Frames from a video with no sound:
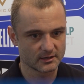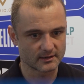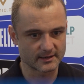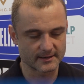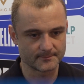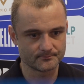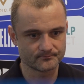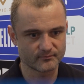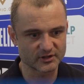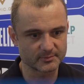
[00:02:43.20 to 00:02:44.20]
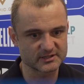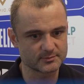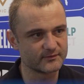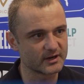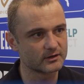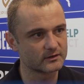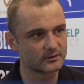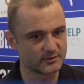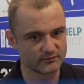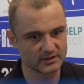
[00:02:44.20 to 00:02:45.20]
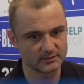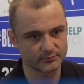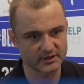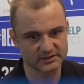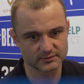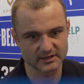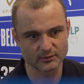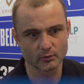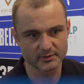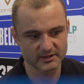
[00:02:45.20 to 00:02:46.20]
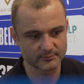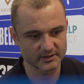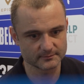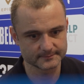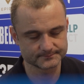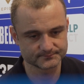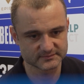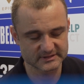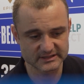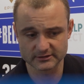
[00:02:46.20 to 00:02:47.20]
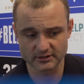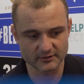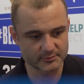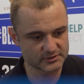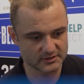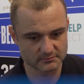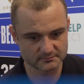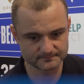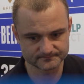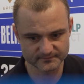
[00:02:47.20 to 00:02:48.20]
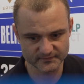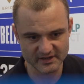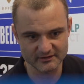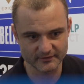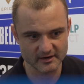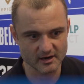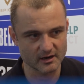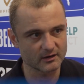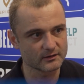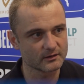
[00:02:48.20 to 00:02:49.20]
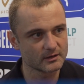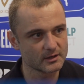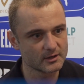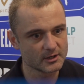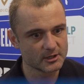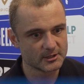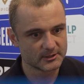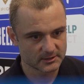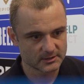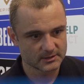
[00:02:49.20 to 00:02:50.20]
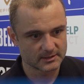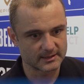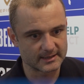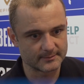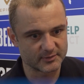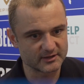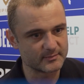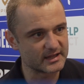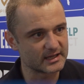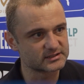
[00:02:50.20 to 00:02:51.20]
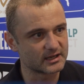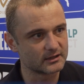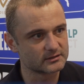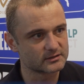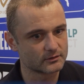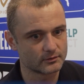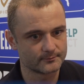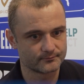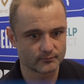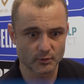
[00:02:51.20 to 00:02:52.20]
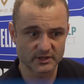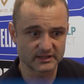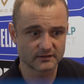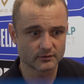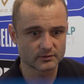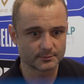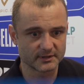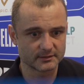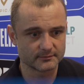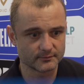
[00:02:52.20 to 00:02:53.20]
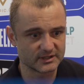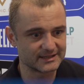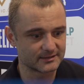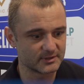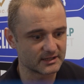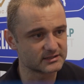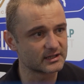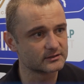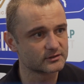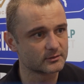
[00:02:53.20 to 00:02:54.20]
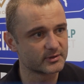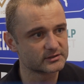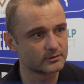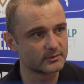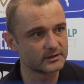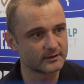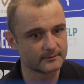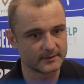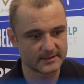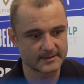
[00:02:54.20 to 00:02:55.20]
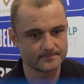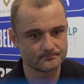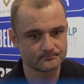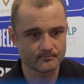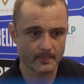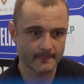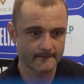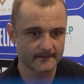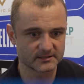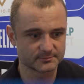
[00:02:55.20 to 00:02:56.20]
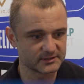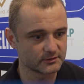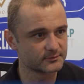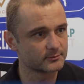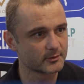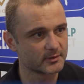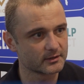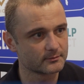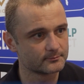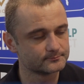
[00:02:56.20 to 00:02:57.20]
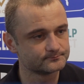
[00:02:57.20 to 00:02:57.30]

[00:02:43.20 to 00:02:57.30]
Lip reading: But the players have been very good. I've been really impressed with how open they've been. And look, I've pushed them very, very hard. But they've met that challenge. So what we need to do is we need to meet that challenge on the pitch on Monday. And it's my job to prepare them.